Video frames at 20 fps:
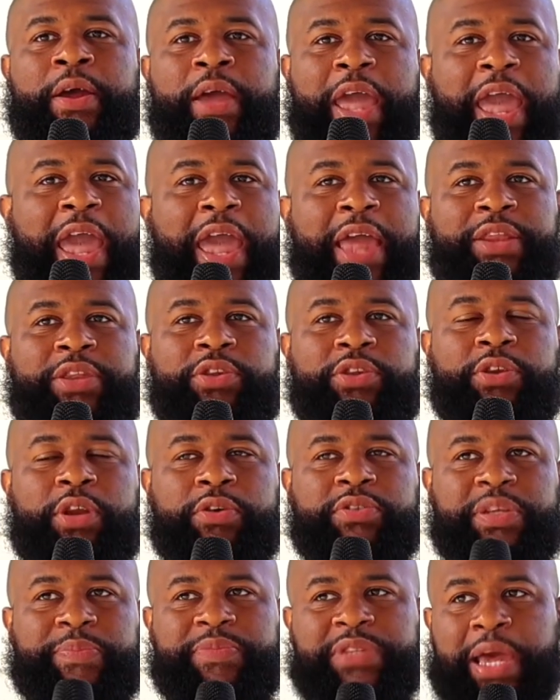and, you know,
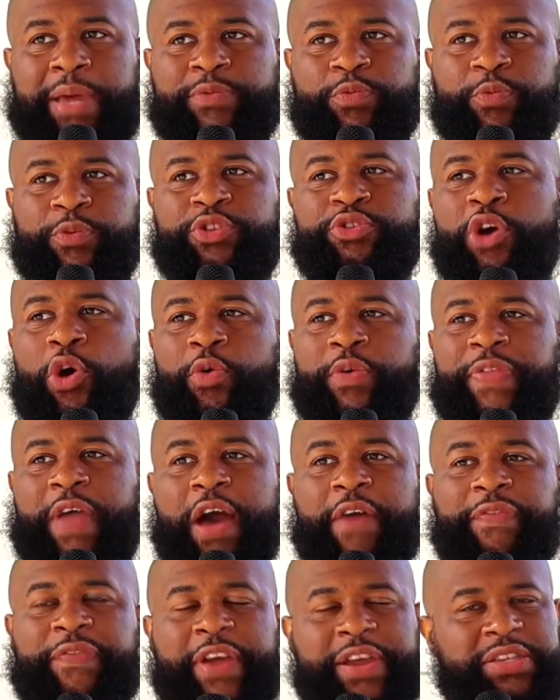sometimes when you go
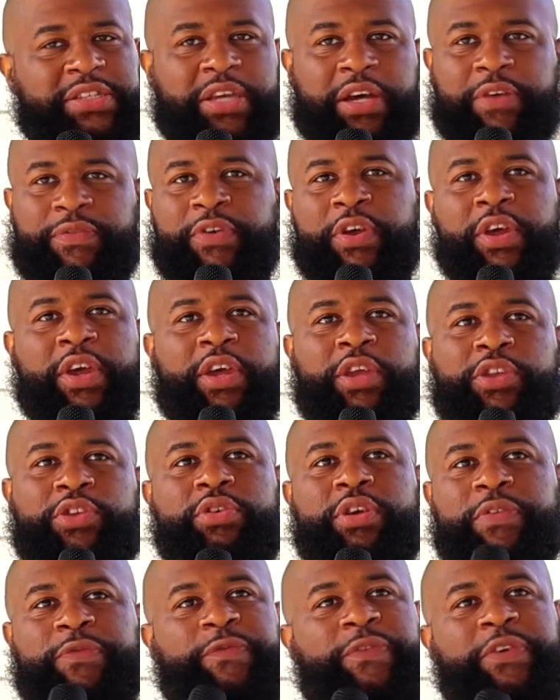without that stuff, you
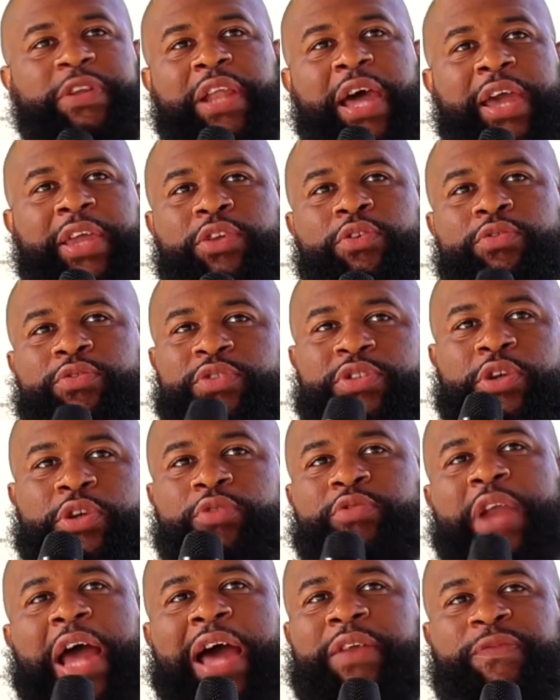can feel like you so
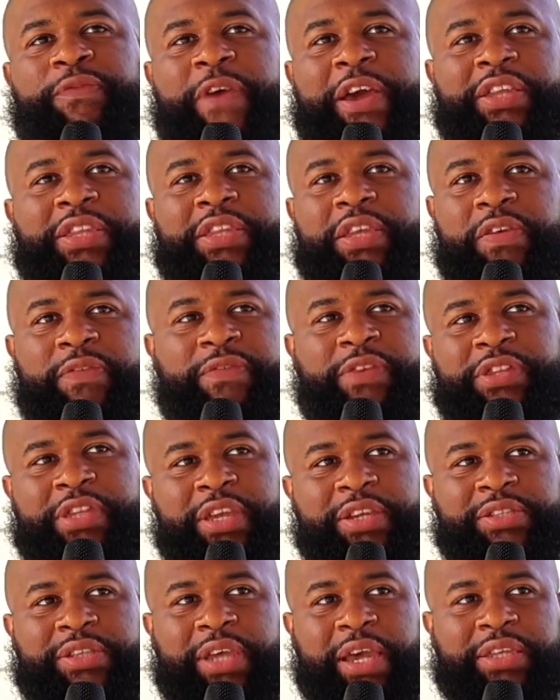not effective and
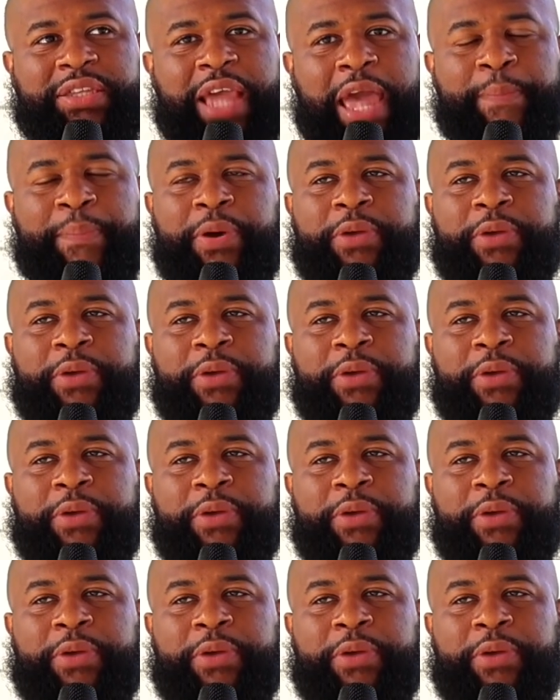things like that.